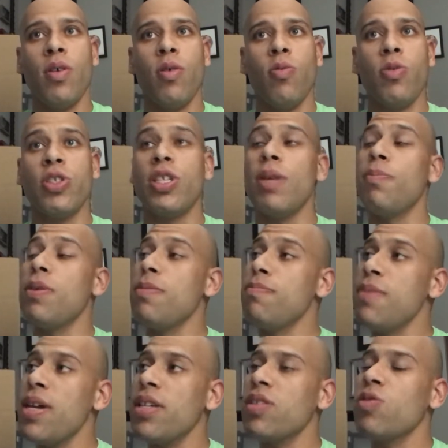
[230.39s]
which can be
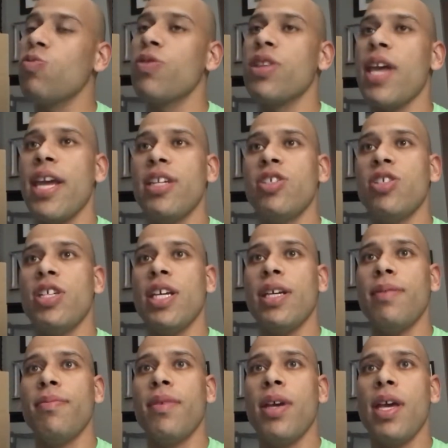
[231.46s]
mixed with HD,